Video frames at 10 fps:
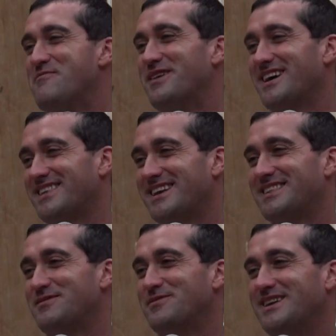but I
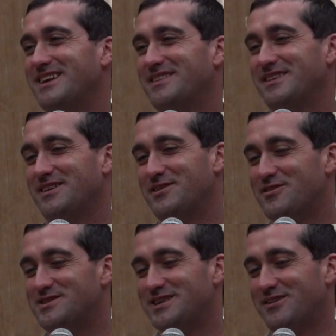think that we, the
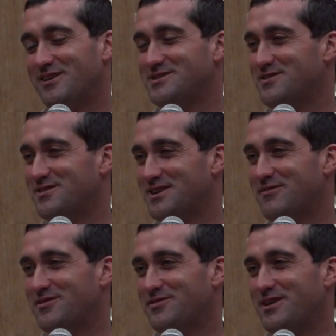encouraging areas are in
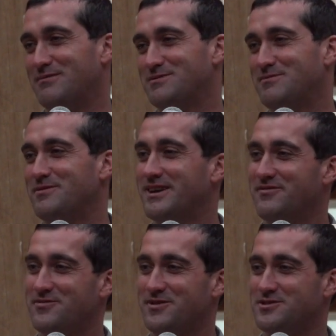cover crops, but we
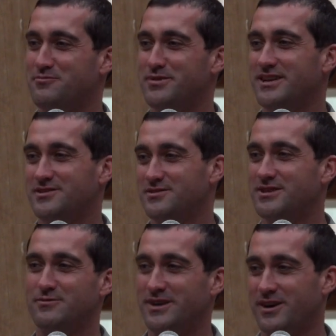have, there's a big
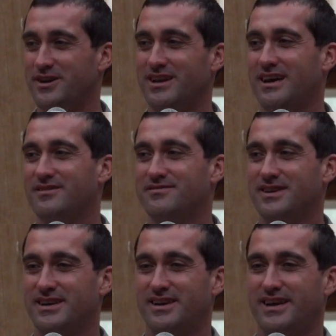duty we all
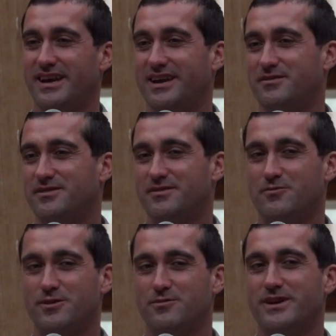have
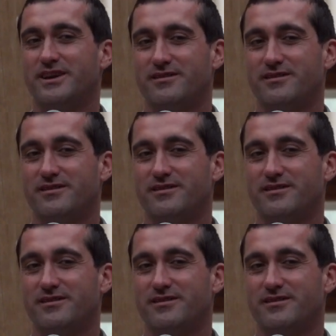and where we